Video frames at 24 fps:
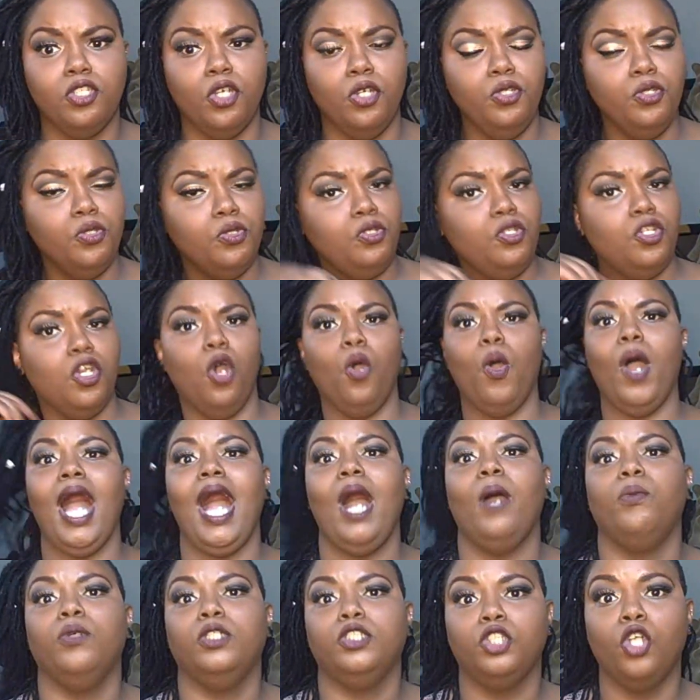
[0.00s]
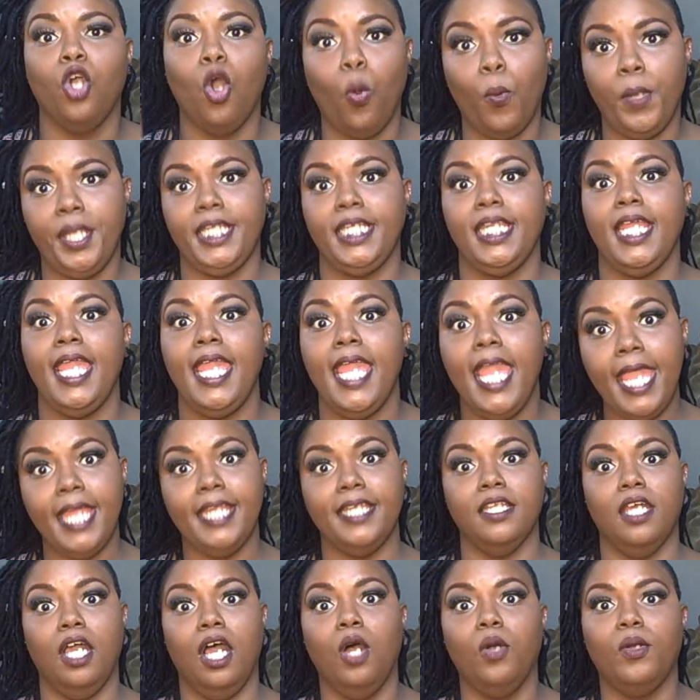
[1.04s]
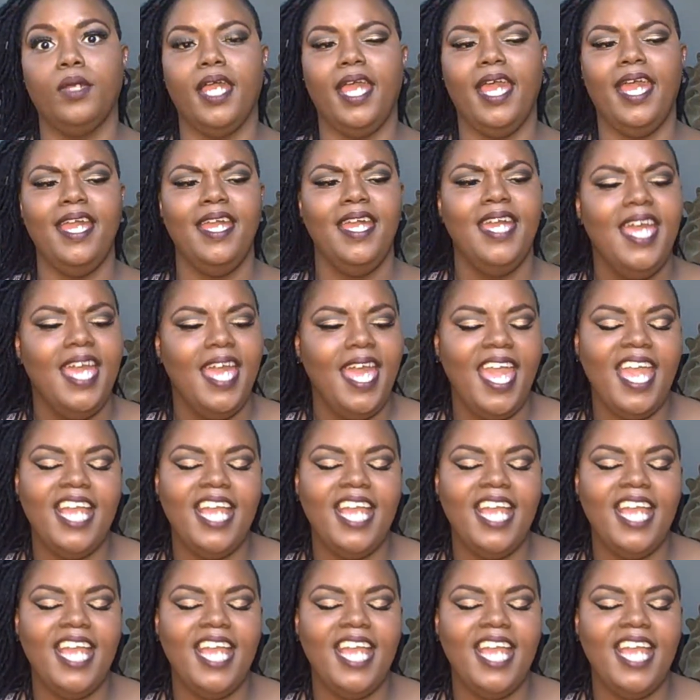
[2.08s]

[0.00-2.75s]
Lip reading: So you know I was going in, okay?